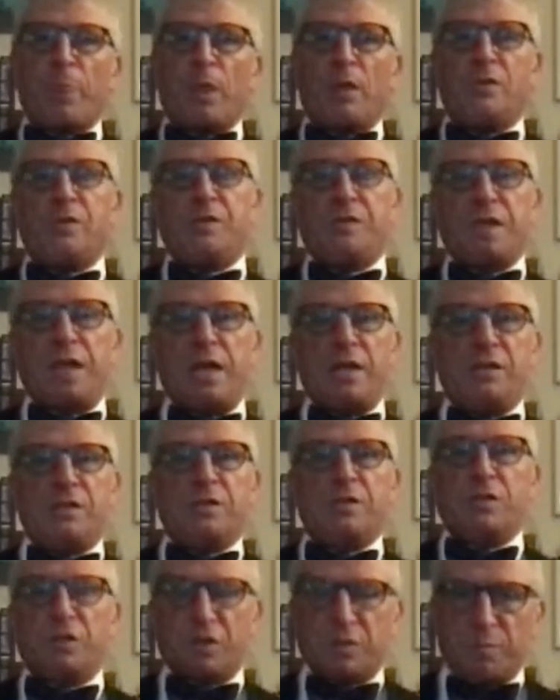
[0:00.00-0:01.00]

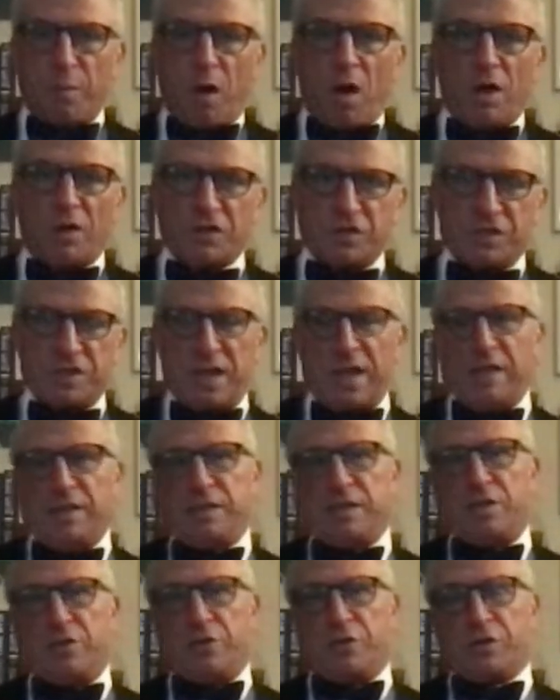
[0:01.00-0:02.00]
small
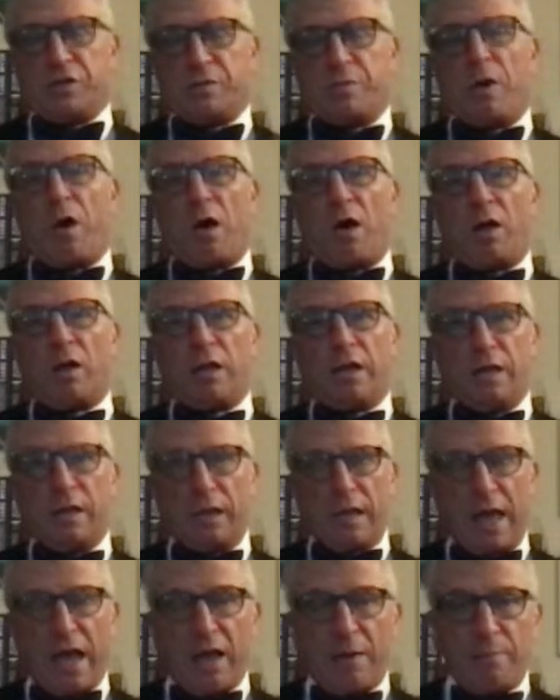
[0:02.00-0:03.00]
states, either small in
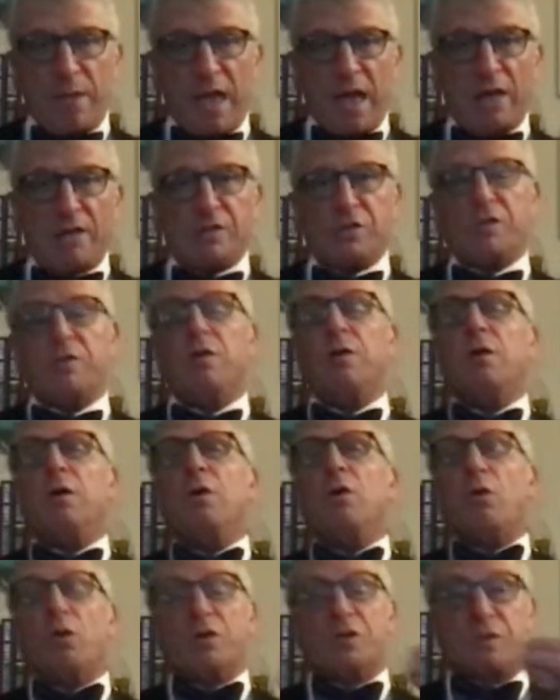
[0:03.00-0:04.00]
landmass
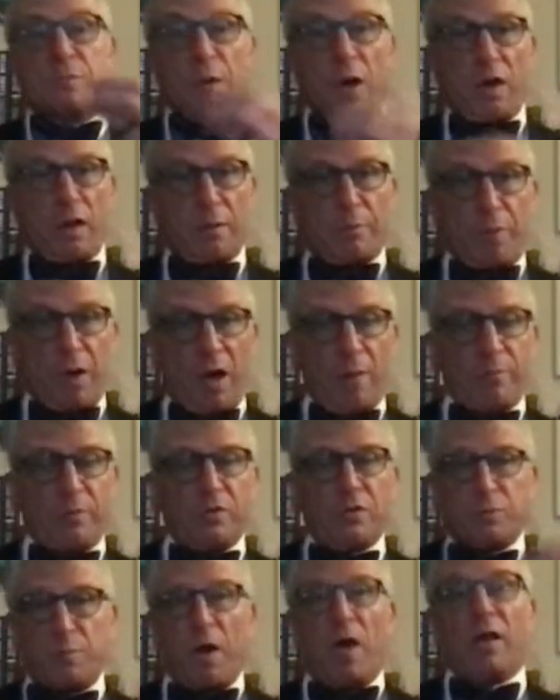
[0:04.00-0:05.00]
or small in
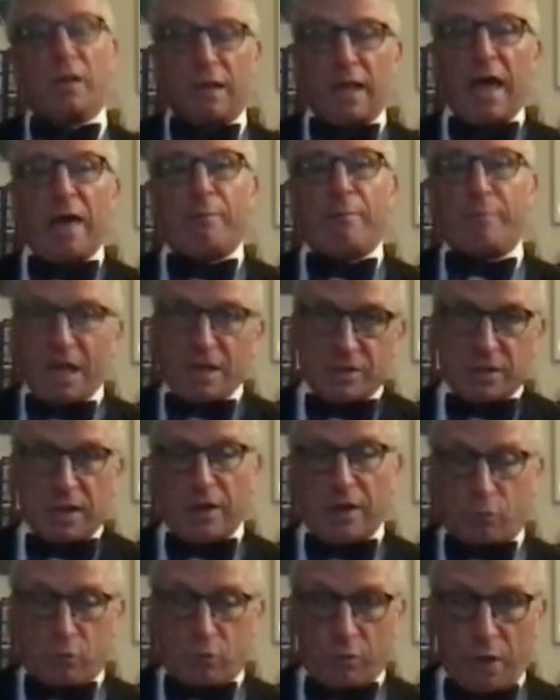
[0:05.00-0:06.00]
landmass
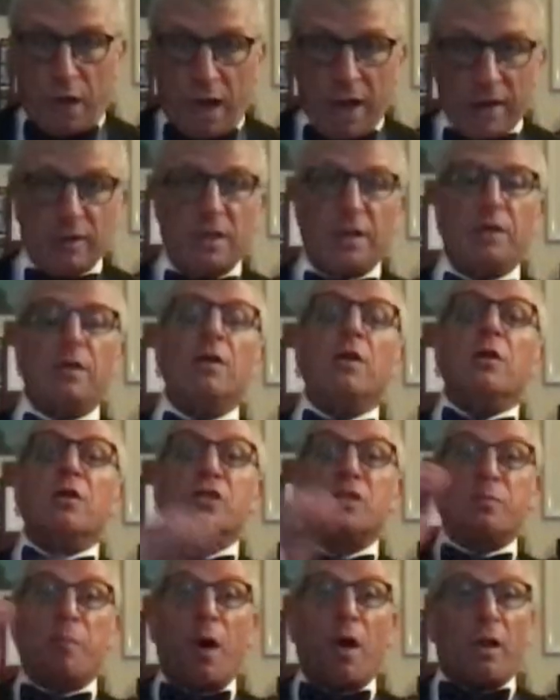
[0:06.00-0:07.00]
like Rhode Island,
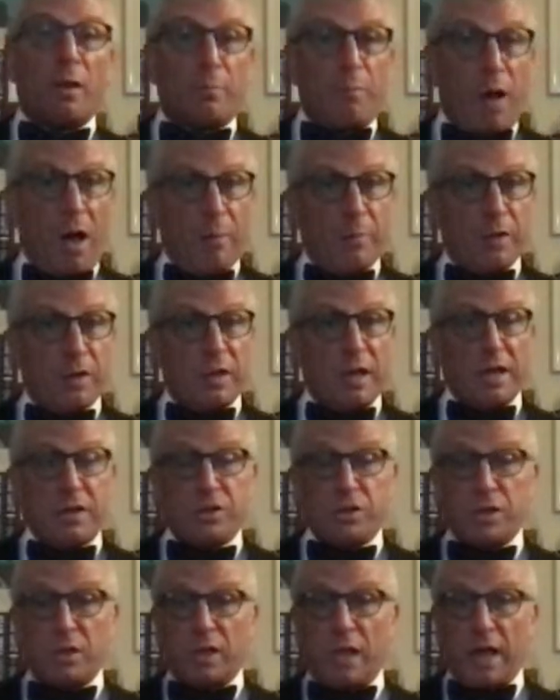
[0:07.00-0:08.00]
small in
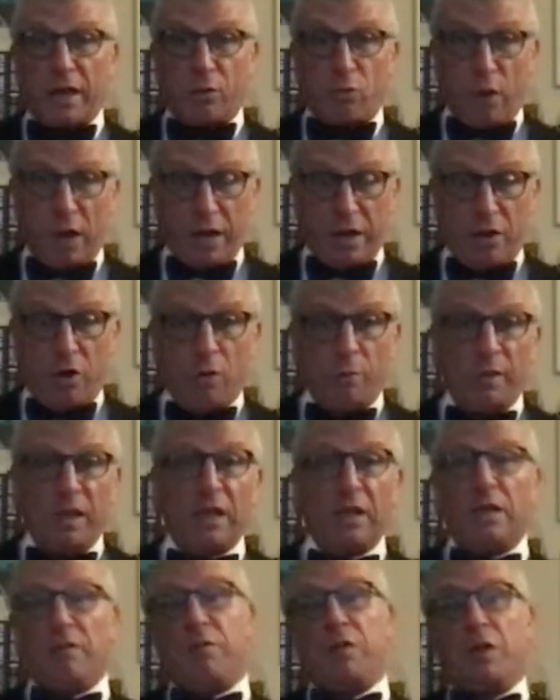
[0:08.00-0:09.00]
population like
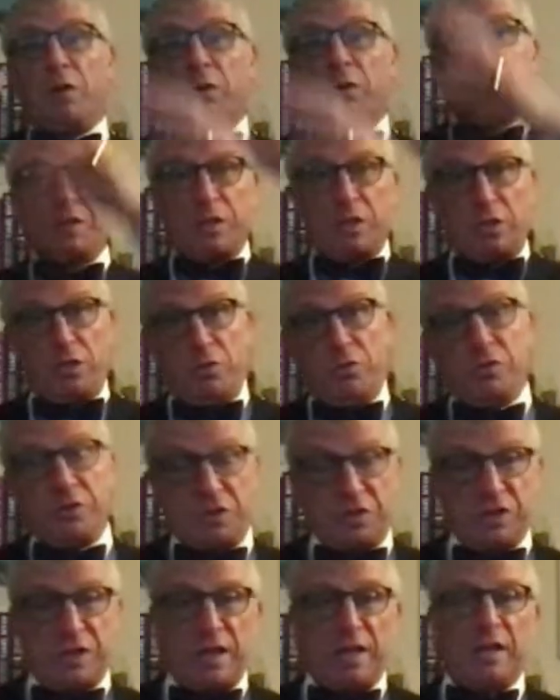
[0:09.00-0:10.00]
Wyoming, even though it's a huge
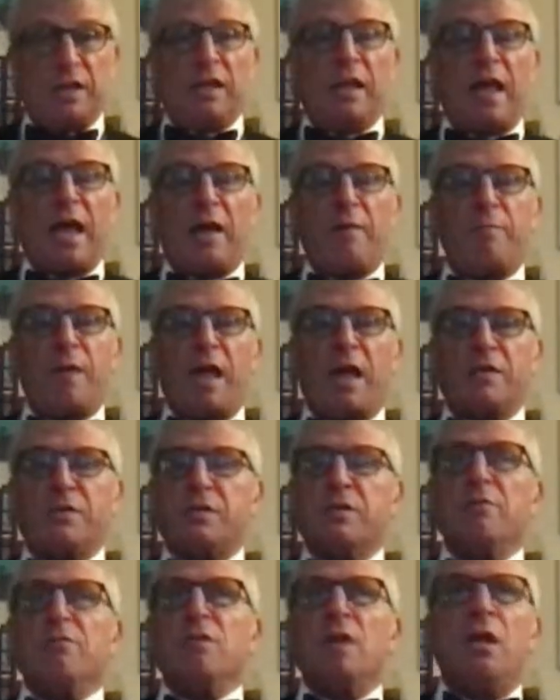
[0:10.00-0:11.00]
state in landmass,
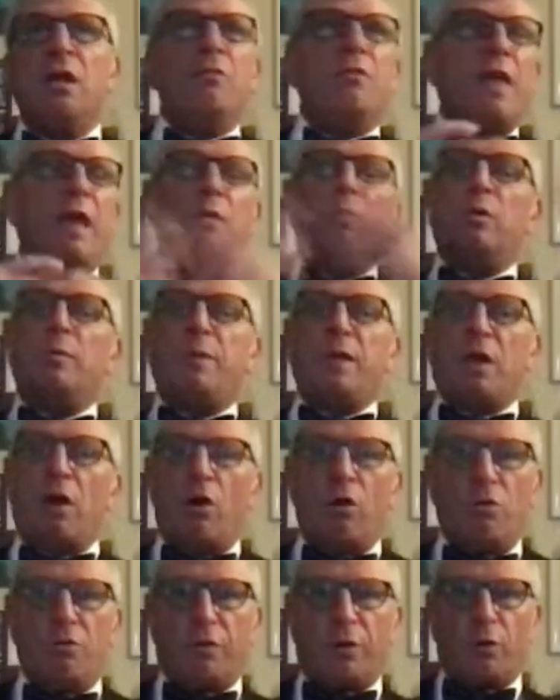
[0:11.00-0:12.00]
they would be
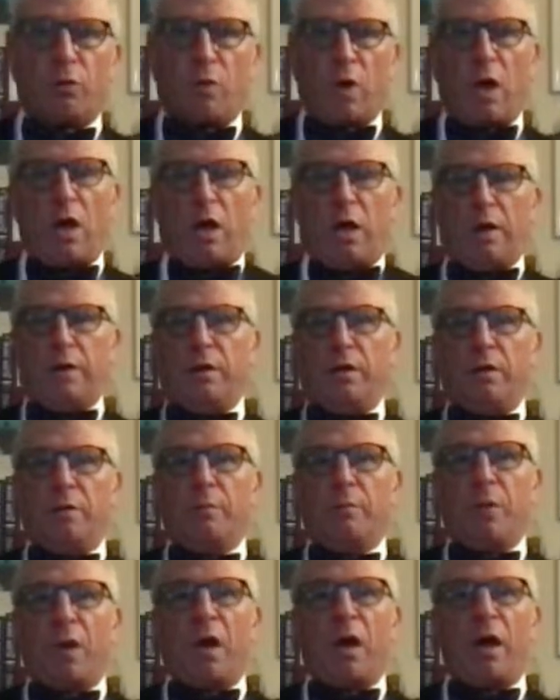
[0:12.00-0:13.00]
overrun
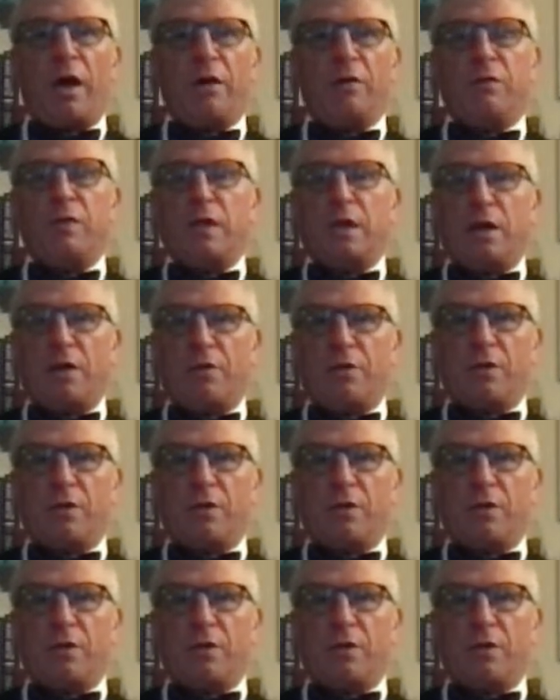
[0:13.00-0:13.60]
by the